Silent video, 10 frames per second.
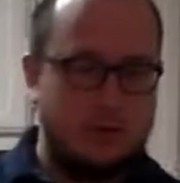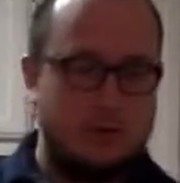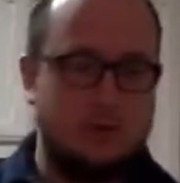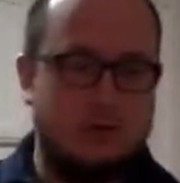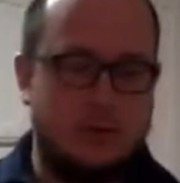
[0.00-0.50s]

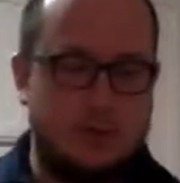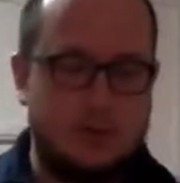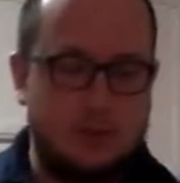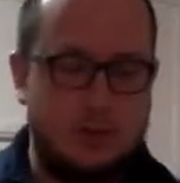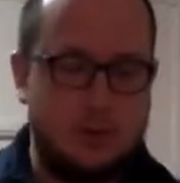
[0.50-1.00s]
to do is
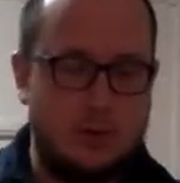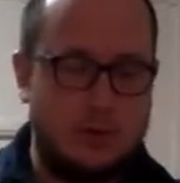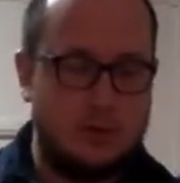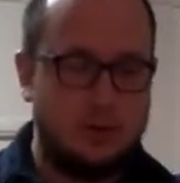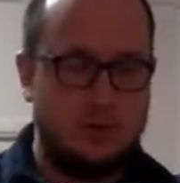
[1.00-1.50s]
we're
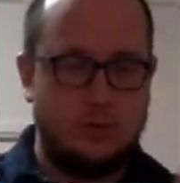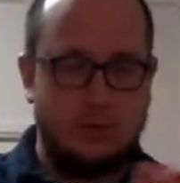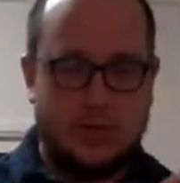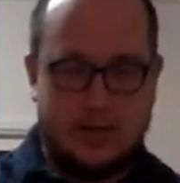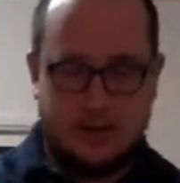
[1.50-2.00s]
going
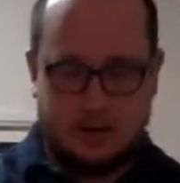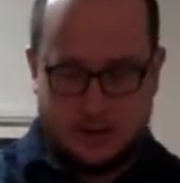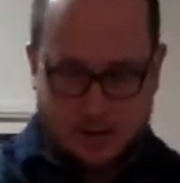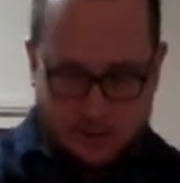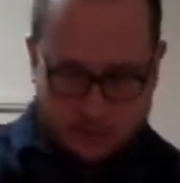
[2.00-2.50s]
to add in
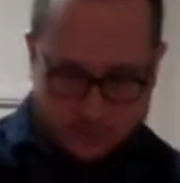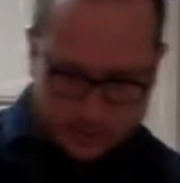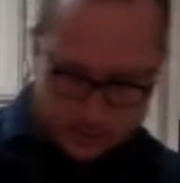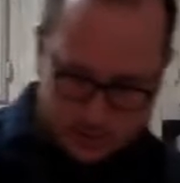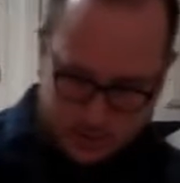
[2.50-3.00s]

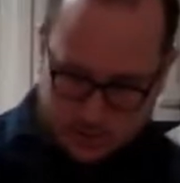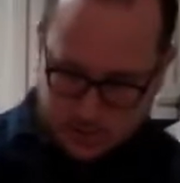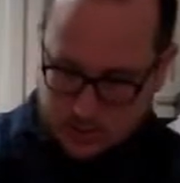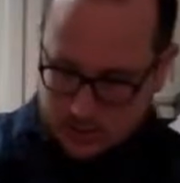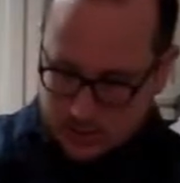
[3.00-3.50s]
our
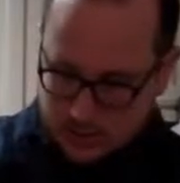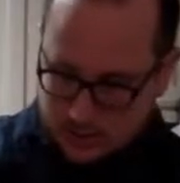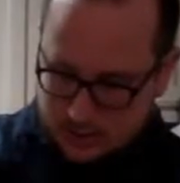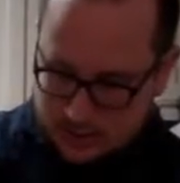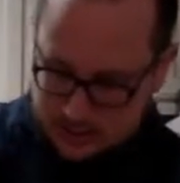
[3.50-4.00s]

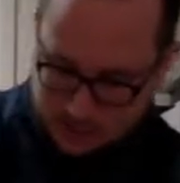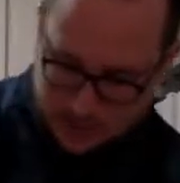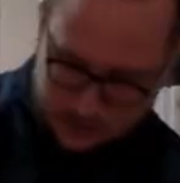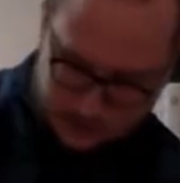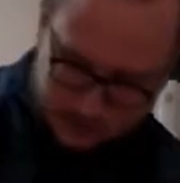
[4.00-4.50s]
cake
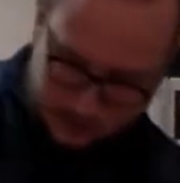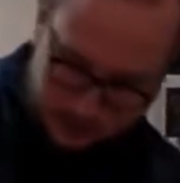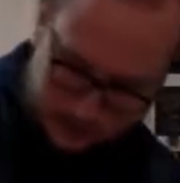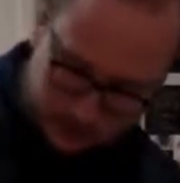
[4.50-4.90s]
mix